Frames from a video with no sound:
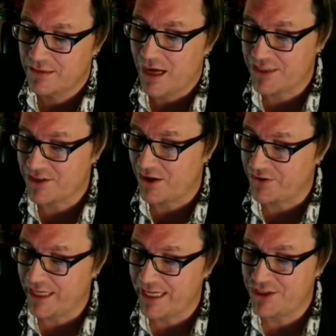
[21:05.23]
I saw the
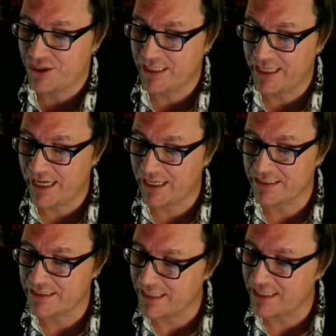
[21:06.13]
Latian king
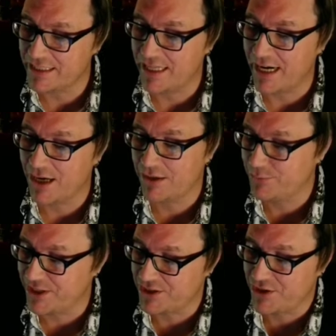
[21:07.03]
seated there
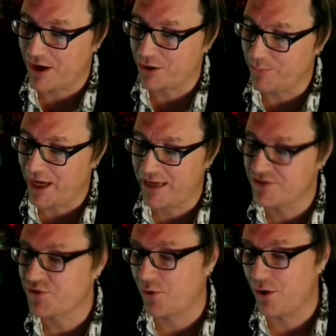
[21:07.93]
with his daughter by
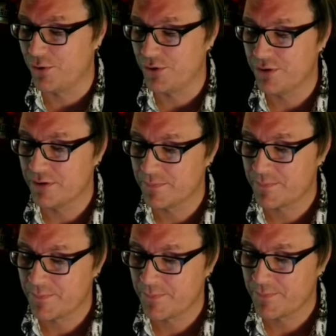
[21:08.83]
his throne,
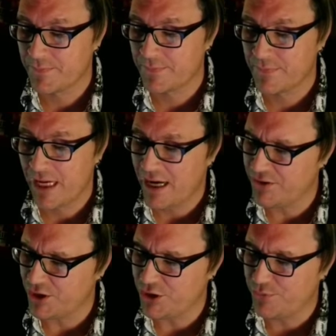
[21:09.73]

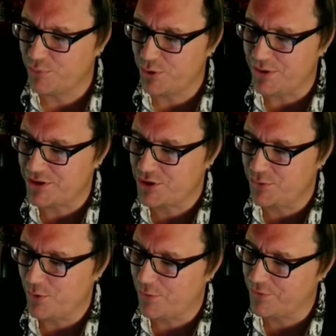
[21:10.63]
and the good Brutus
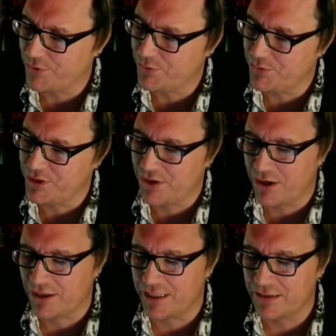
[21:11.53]
who overthrew the
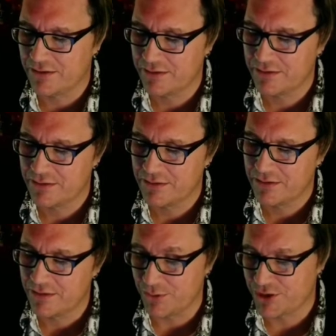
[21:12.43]
Tarquin,
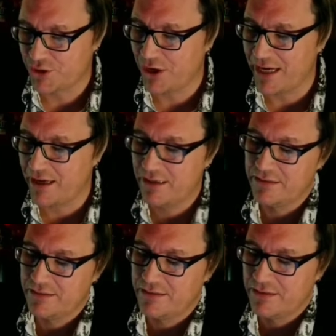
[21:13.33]
Lucretia,
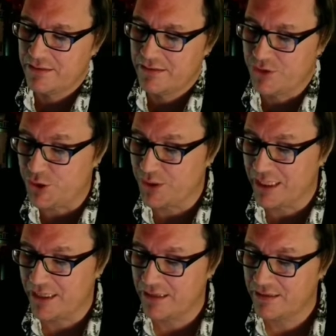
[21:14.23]

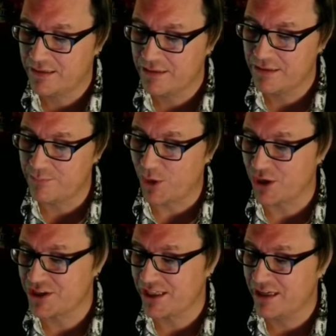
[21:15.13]
Julia,
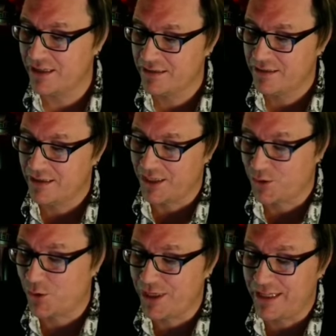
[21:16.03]
Marcia, and
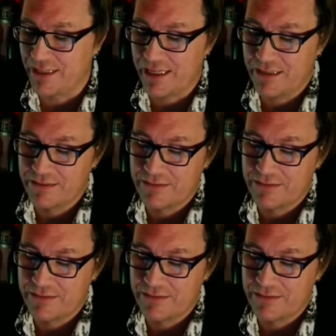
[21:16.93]
Cornelia,